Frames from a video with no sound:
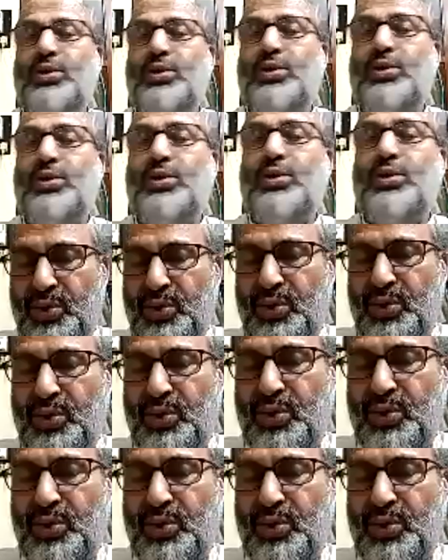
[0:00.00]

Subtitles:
And we used